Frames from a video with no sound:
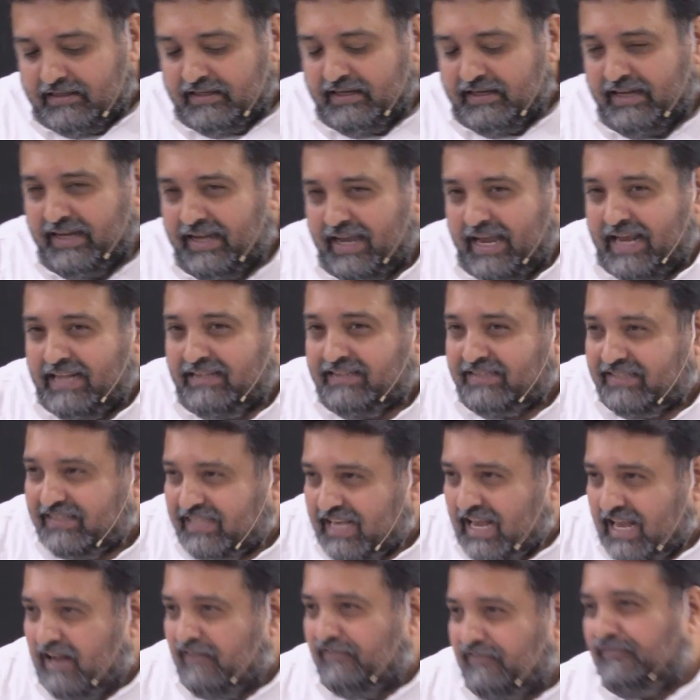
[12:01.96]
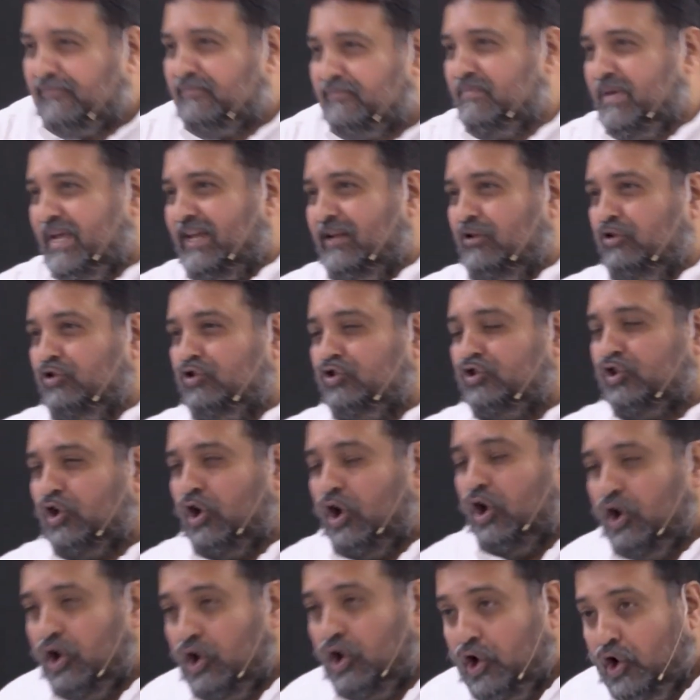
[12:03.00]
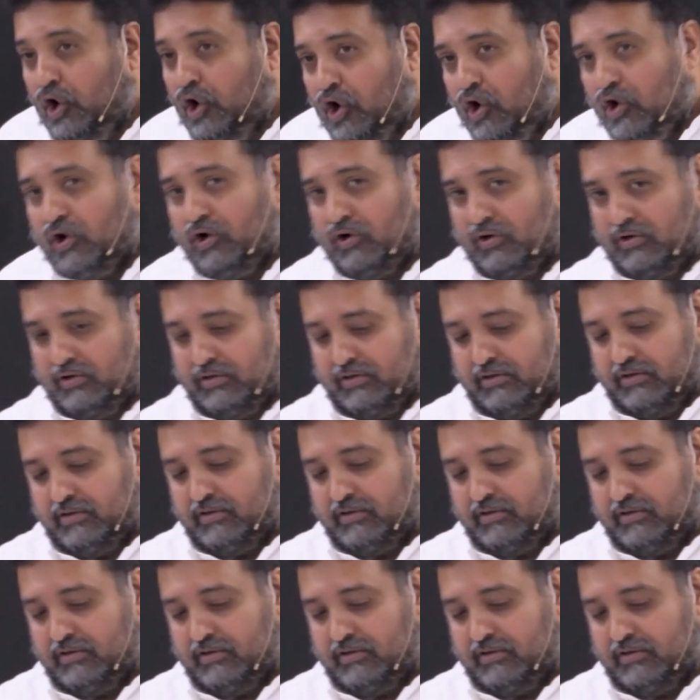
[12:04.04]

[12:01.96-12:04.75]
itself means law.